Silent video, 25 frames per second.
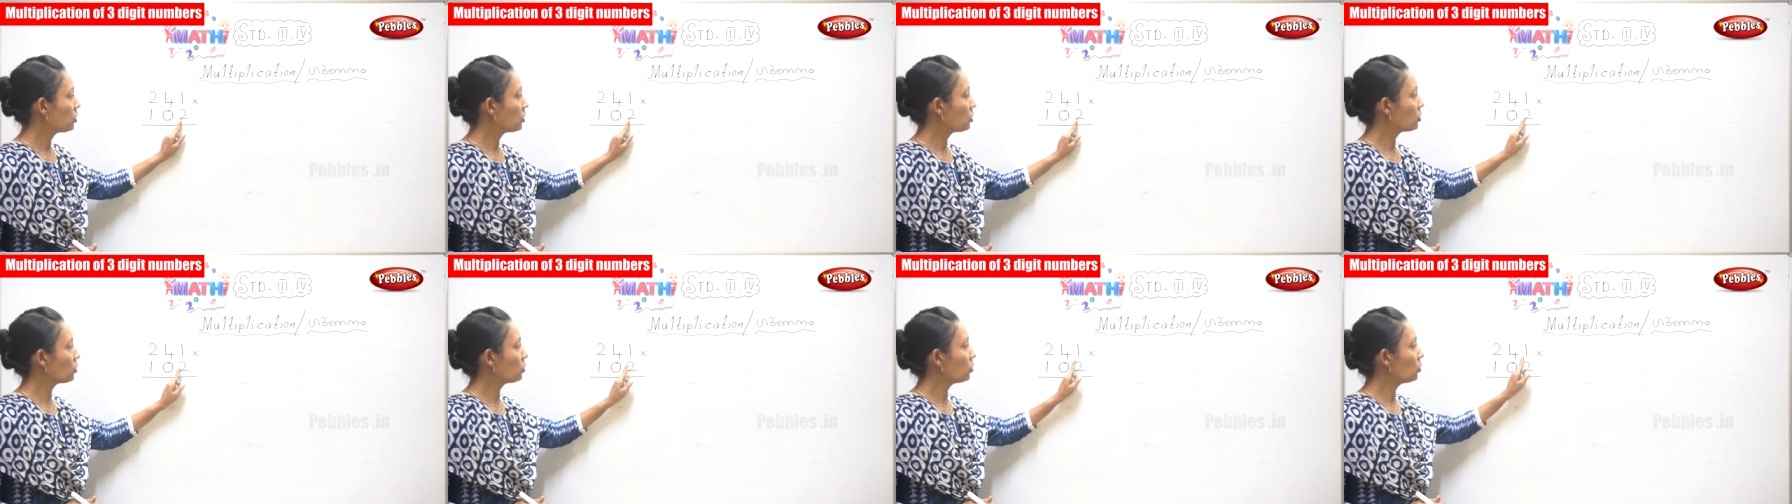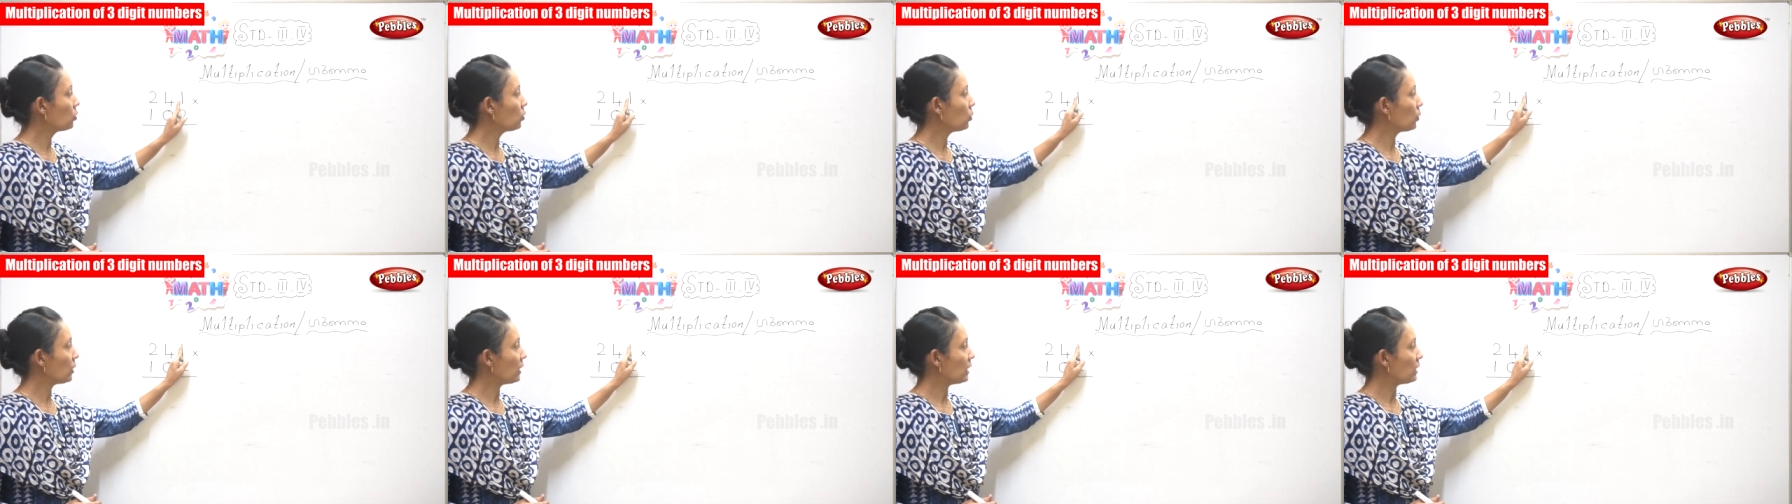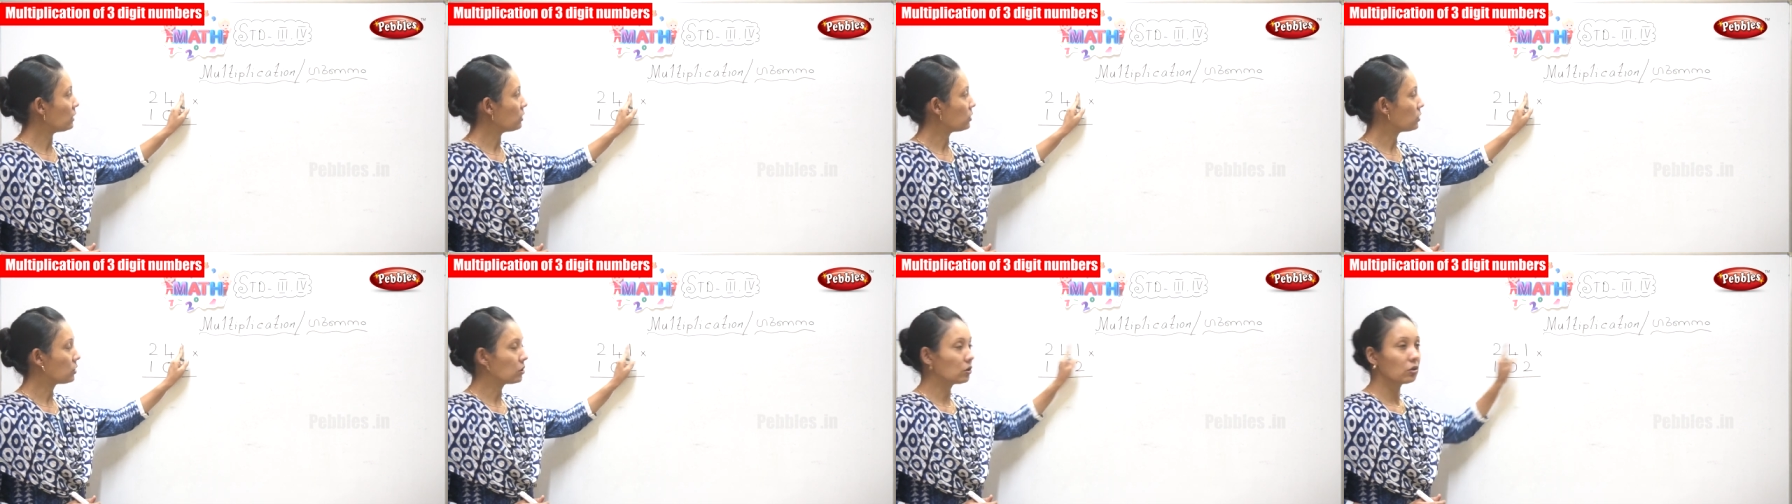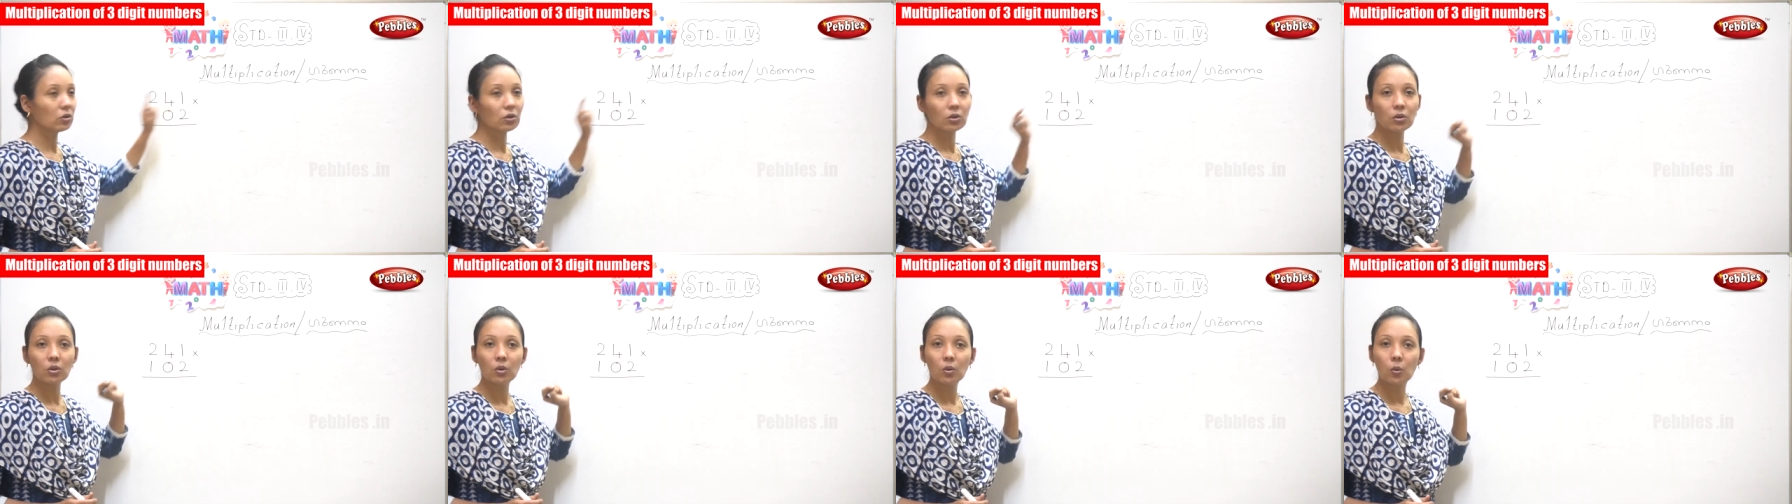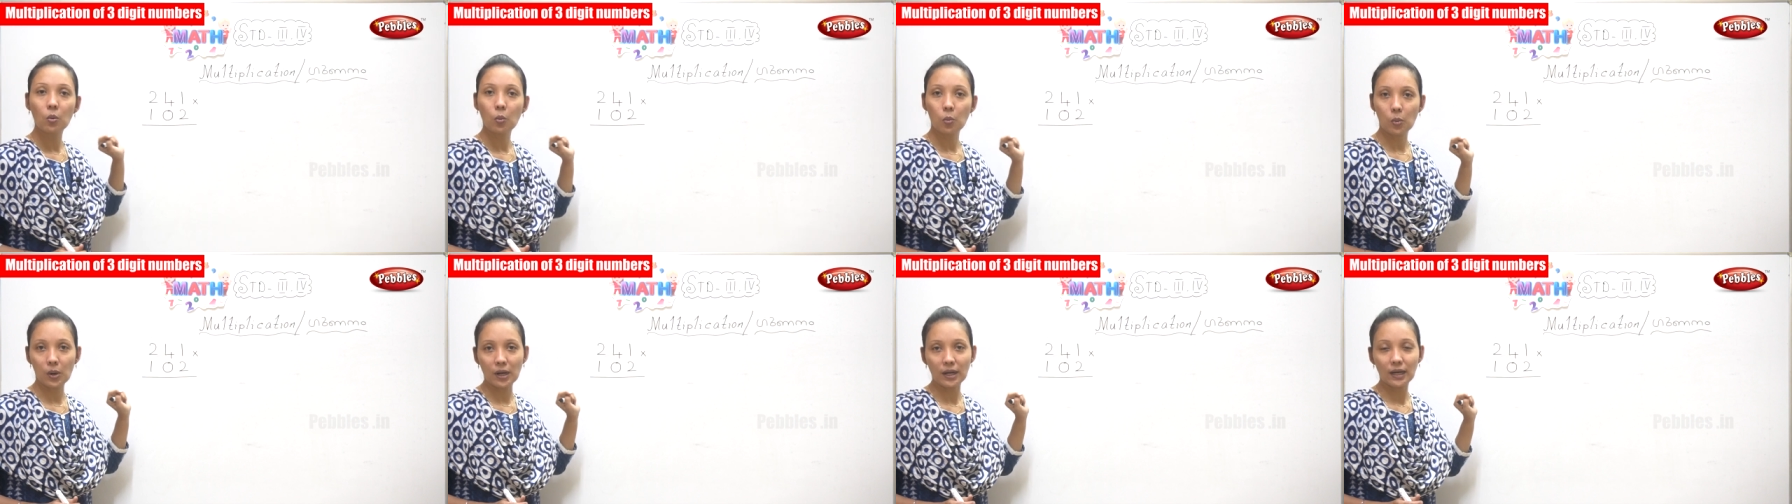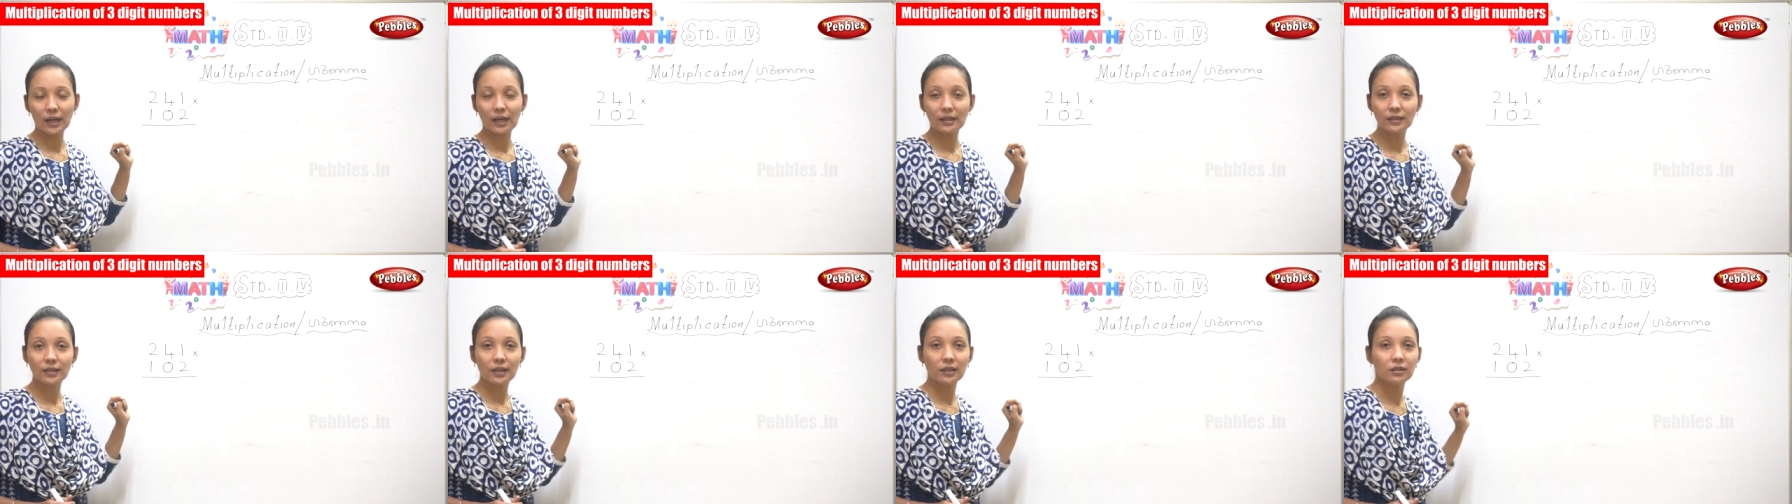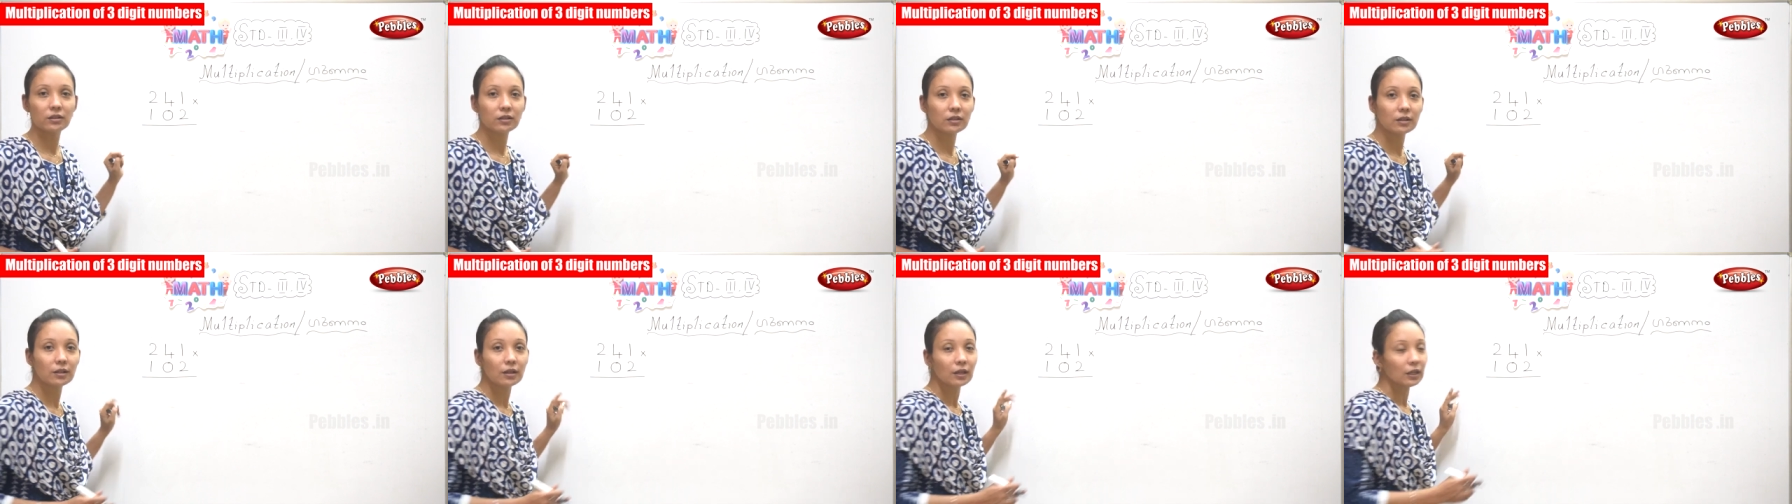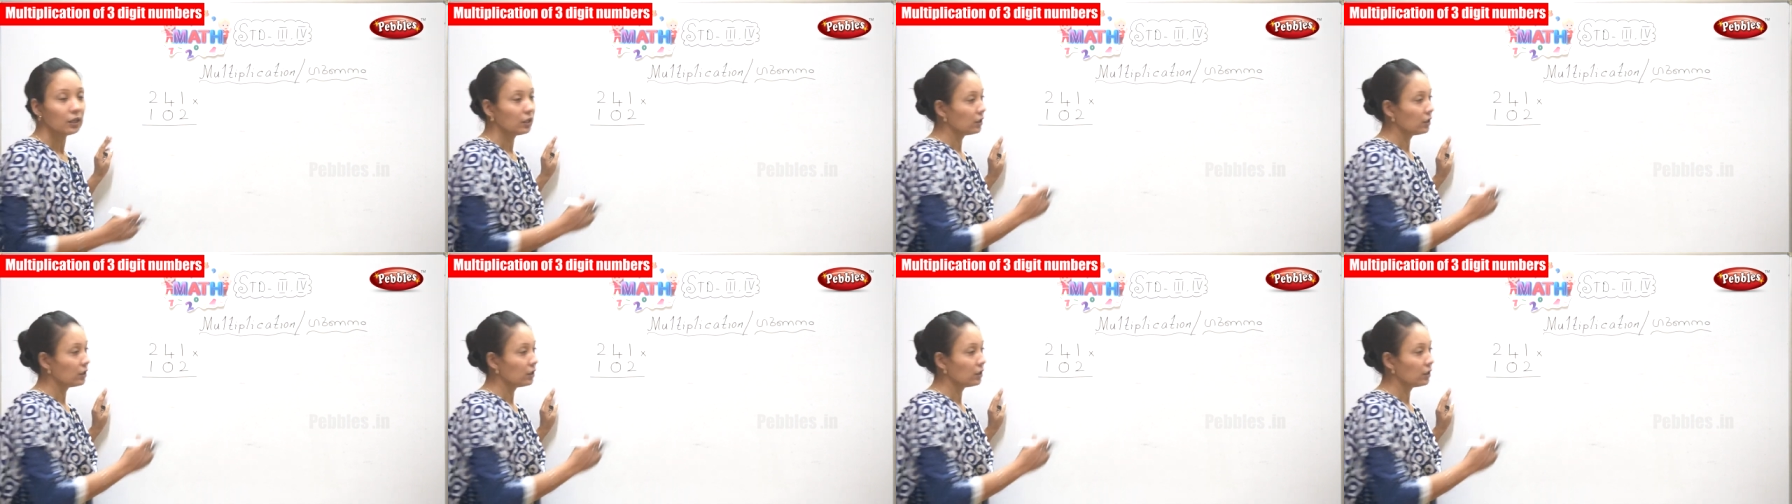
2 into 1. That is,